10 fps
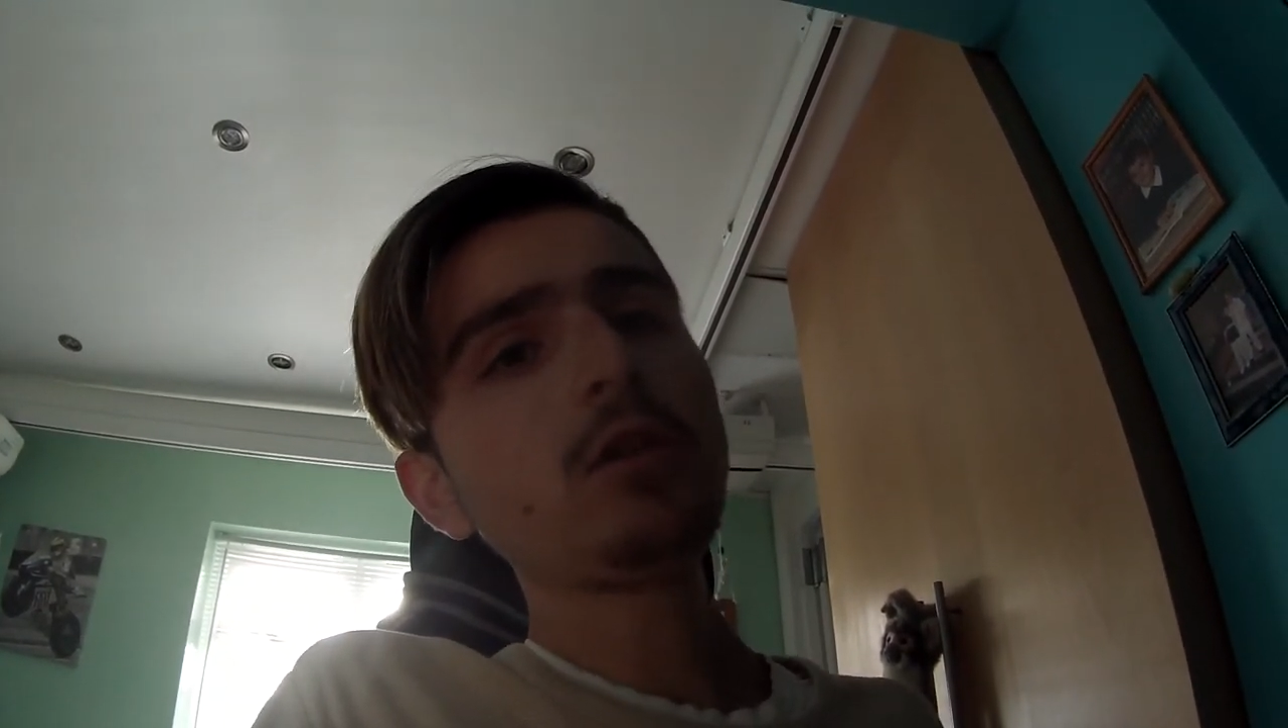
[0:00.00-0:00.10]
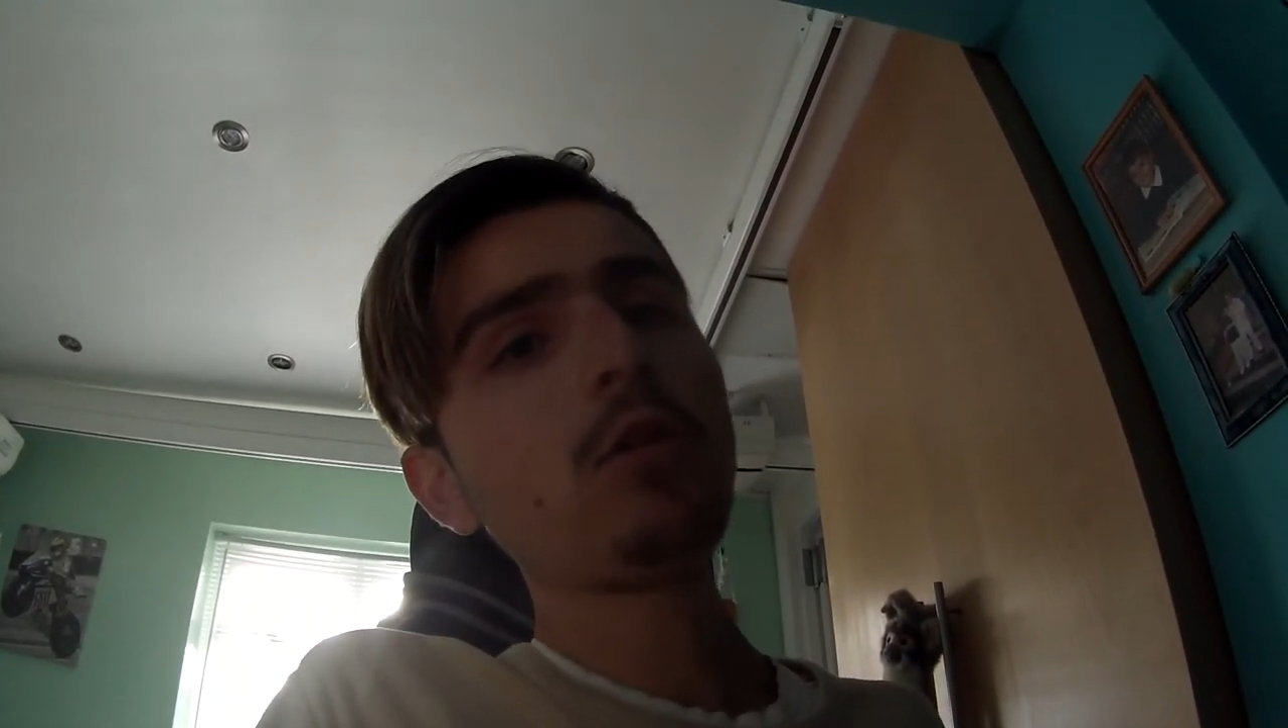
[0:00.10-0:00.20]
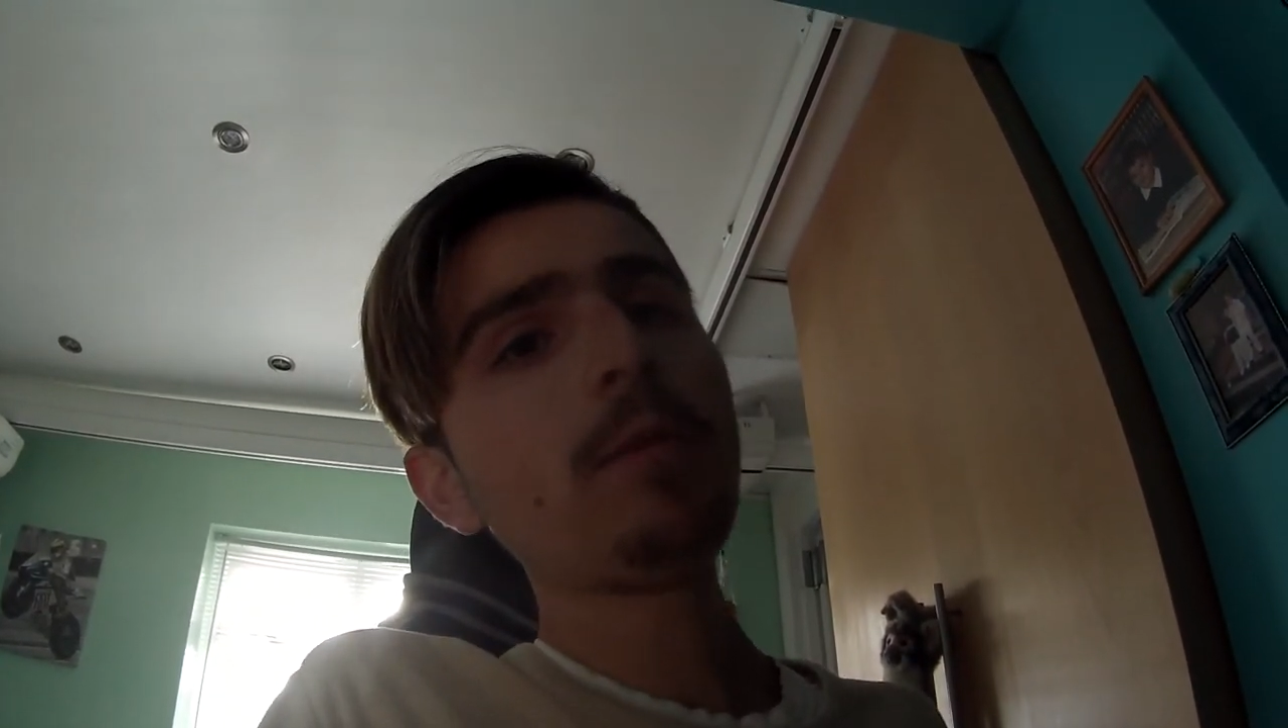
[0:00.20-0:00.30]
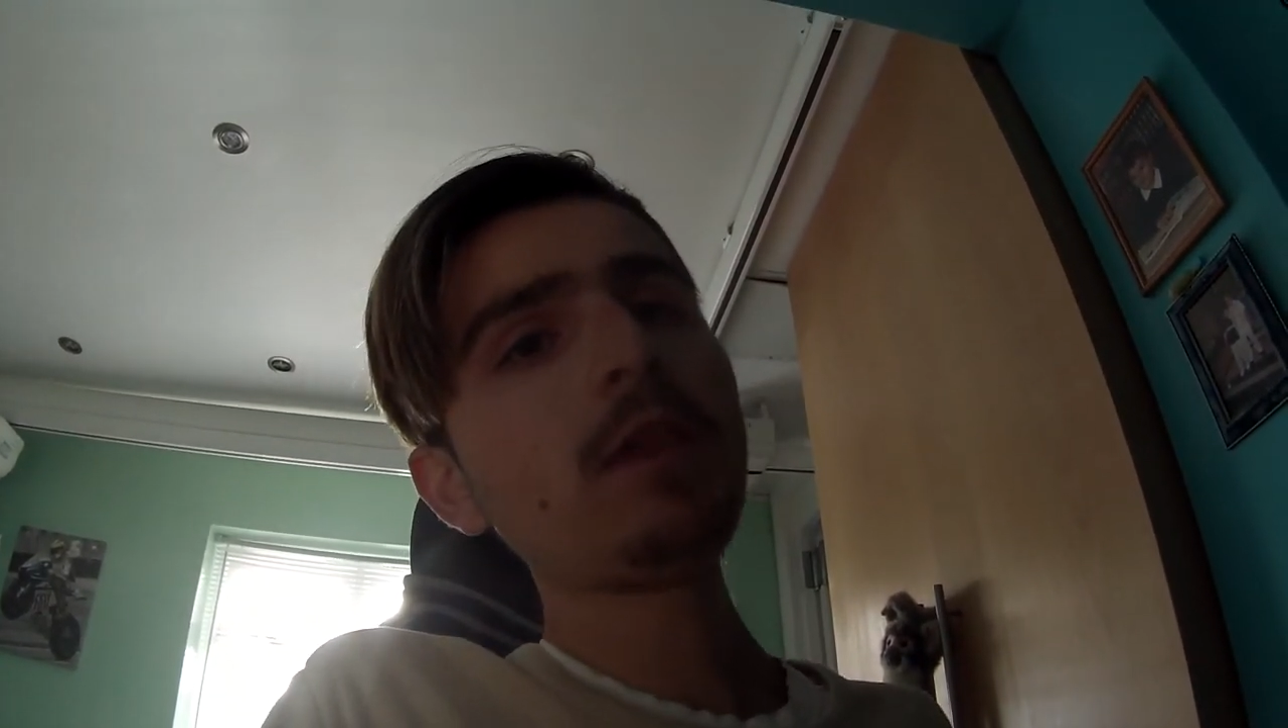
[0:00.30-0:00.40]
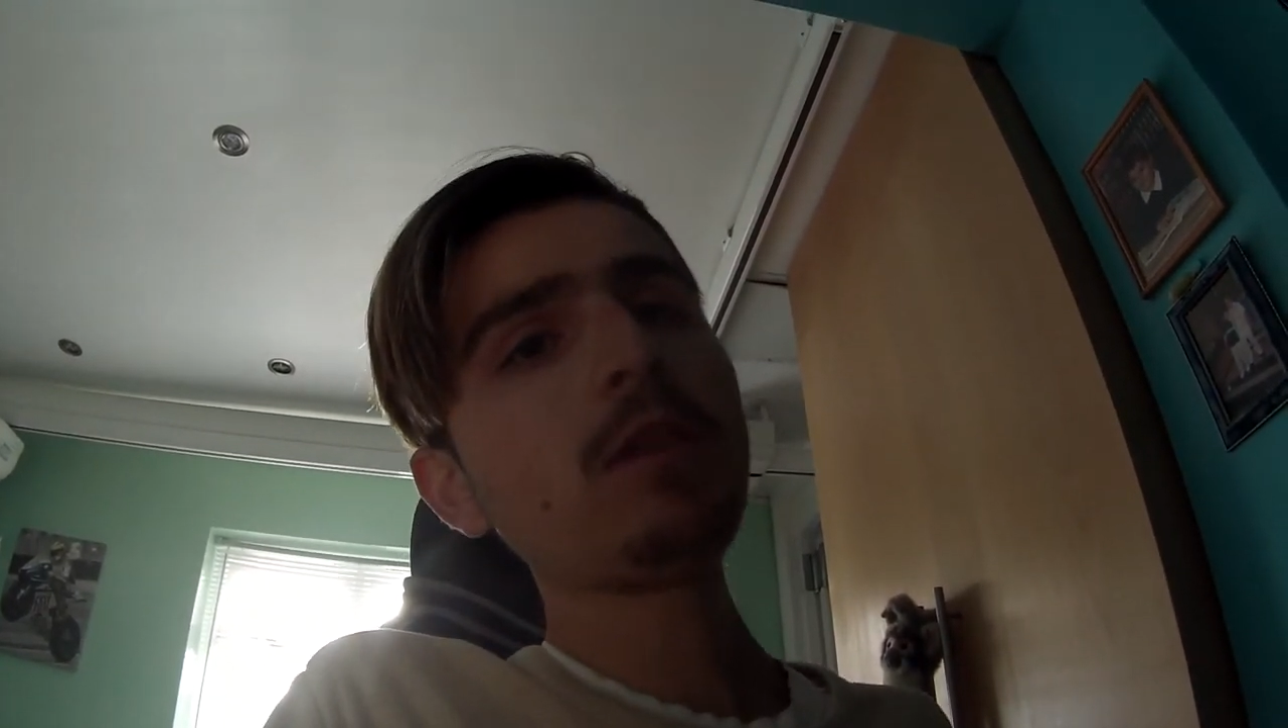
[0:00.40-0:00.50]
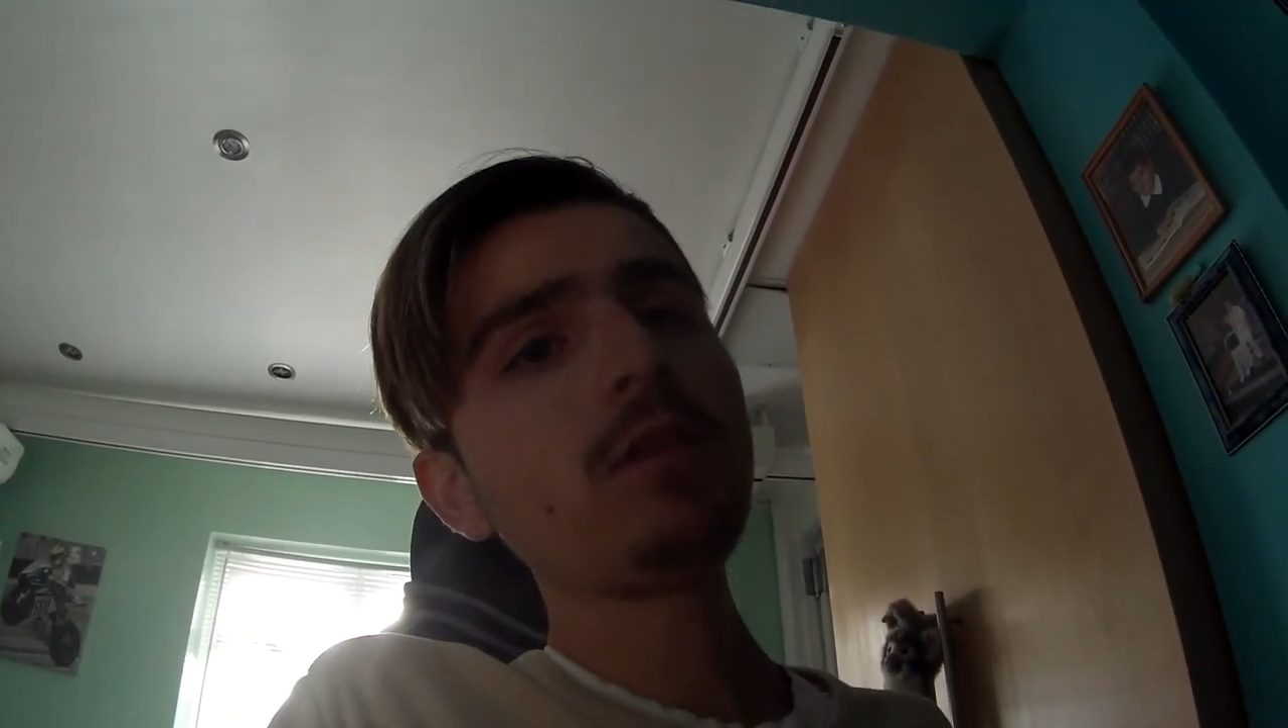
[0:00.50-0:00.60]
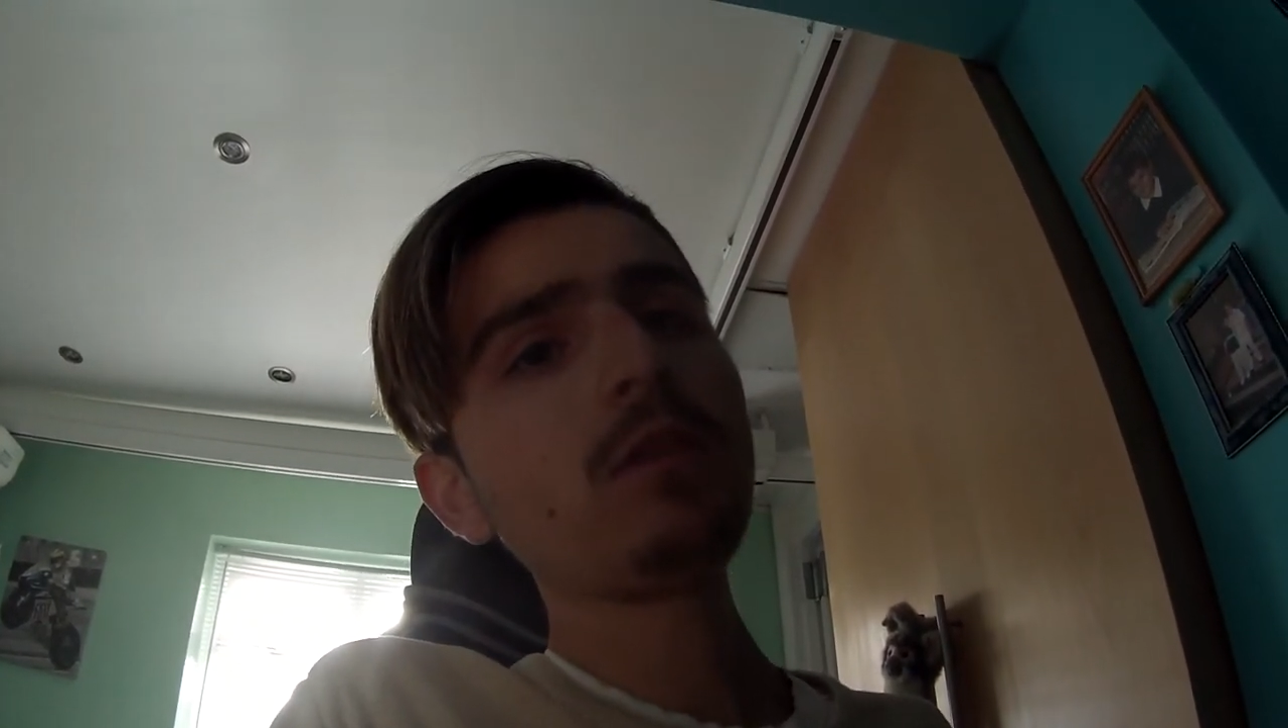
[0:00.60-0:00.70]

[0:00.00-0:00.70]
Comment,